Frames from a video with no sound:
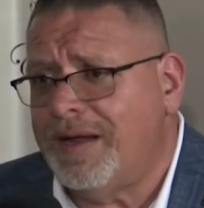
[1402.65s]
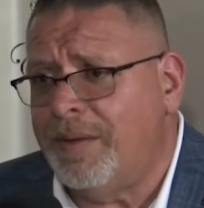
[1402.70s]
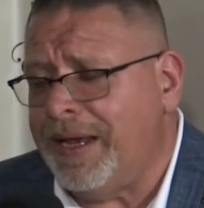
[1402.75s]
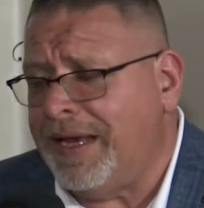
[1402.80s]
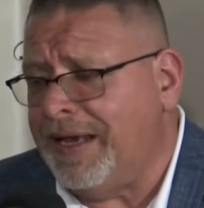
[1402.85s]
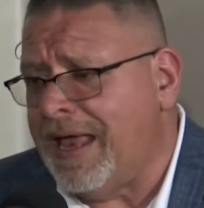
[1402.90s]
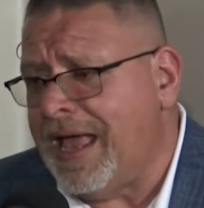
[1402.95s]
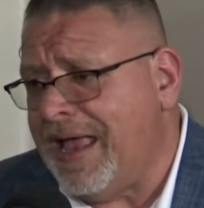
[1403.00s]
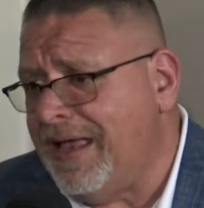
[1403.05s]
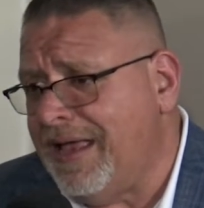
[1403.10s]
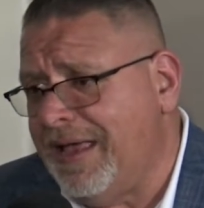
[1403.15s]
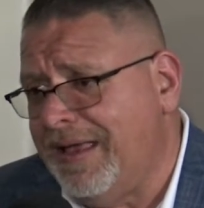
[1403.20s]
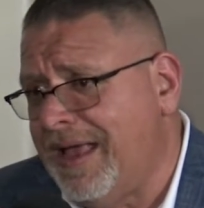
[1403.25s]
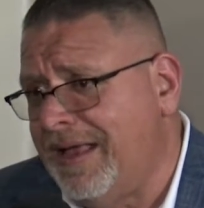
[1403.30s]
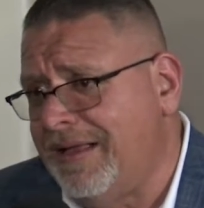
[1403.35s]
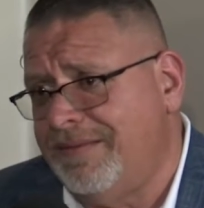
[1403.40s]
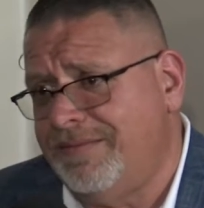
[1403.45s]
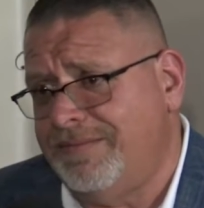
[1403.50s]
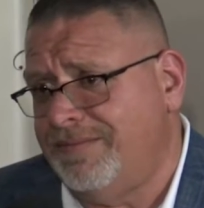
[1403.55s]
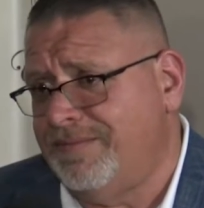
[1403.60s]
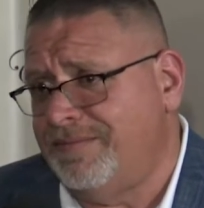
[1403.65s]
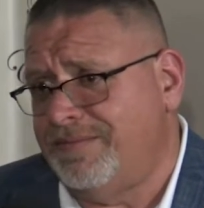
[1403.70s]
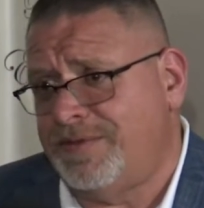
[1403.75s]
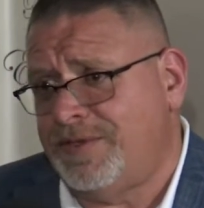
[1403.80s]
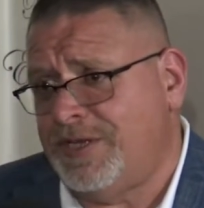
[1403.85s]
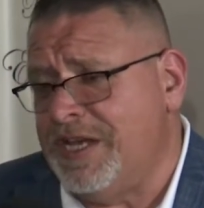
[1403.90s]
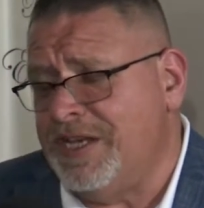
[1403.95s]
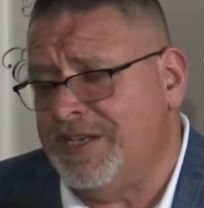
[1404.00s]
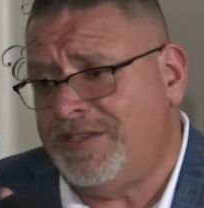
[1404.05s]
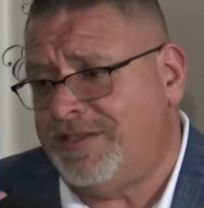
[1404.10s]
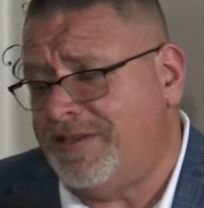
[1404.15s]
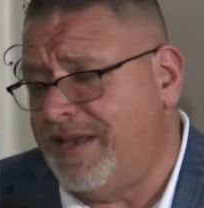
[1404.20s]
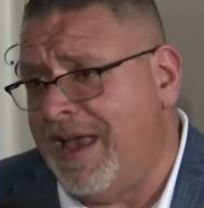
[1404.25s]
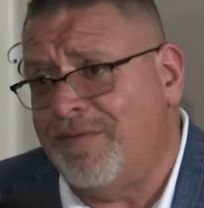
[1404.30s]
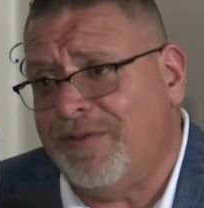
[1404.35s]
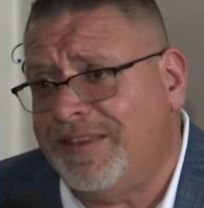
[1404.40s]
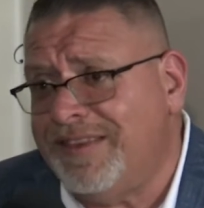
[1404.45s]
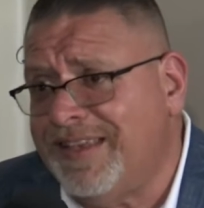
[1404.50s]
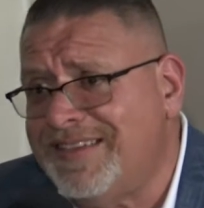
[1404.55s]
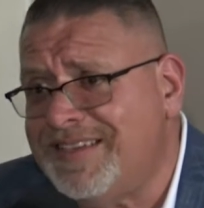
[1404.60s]
I mean, I, I, she's
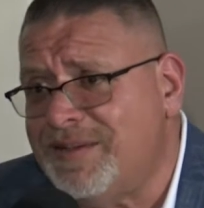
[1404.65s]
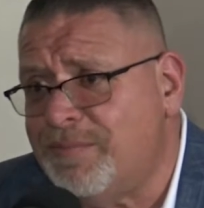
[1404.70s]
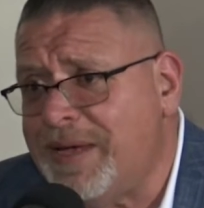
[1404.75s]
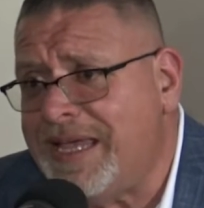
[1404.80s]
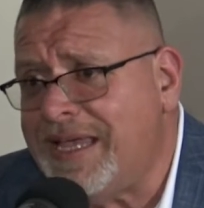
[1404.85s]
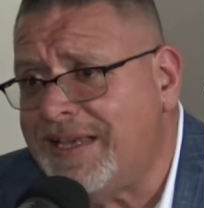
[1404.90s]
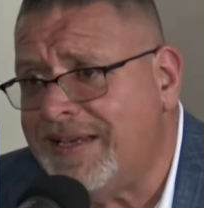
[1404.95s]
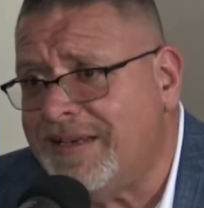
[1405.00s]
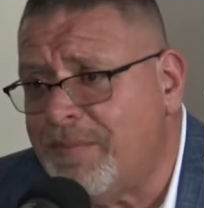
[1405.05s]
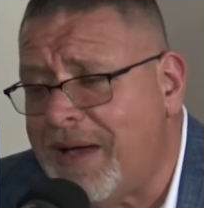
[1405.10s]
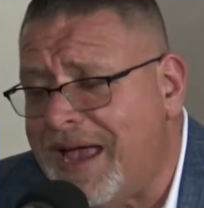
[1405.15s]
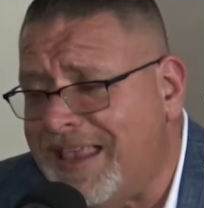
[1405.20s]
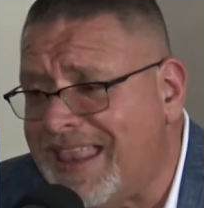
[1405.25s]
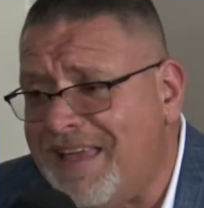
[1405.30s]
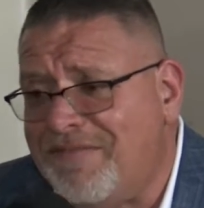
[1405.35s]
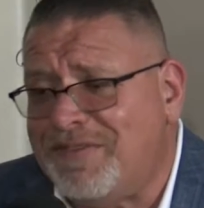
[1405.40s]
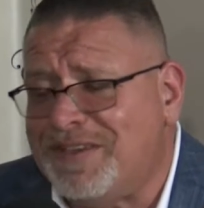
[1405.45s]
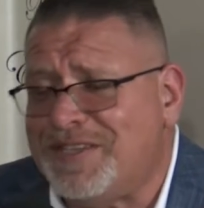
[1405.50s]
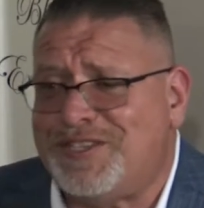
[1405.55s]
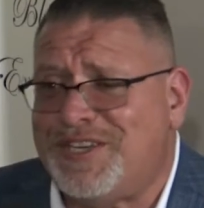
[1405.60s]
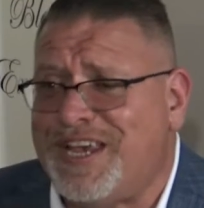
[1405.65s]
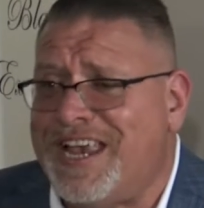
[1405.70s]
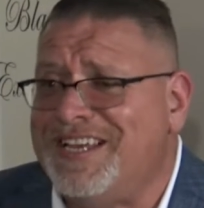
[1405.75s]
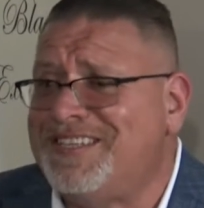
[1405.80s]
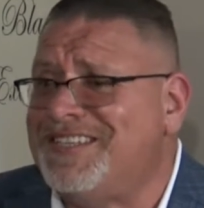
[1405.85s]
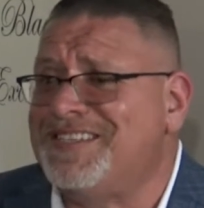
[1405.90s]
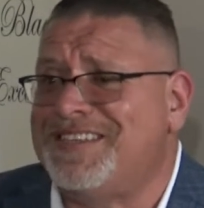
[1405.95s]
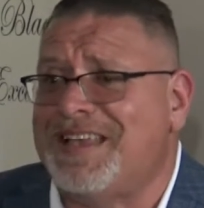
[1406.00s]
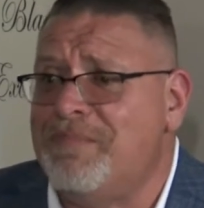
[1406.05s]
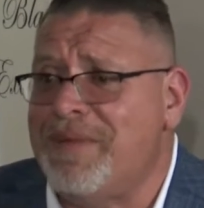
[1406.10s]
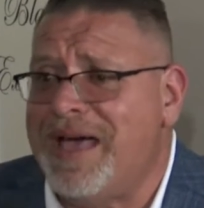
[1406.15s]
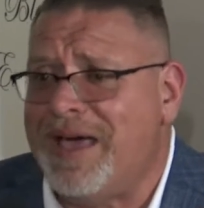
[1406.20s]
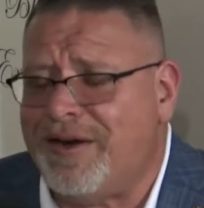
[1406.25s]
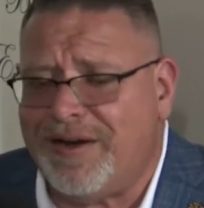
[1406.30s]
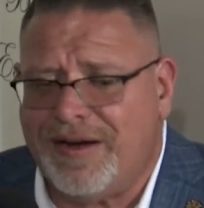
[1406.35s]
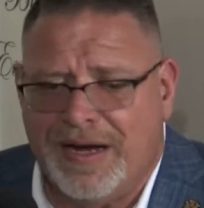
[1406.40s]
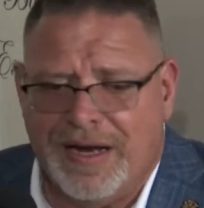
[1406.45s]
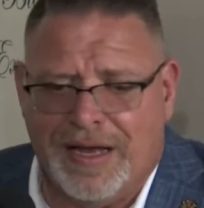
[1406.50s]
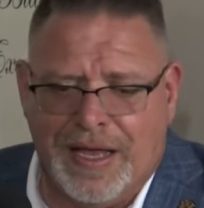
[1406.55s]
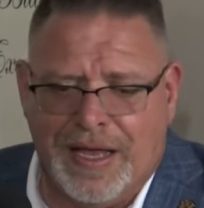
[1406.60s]
everything to me, and my life has changed since I met her.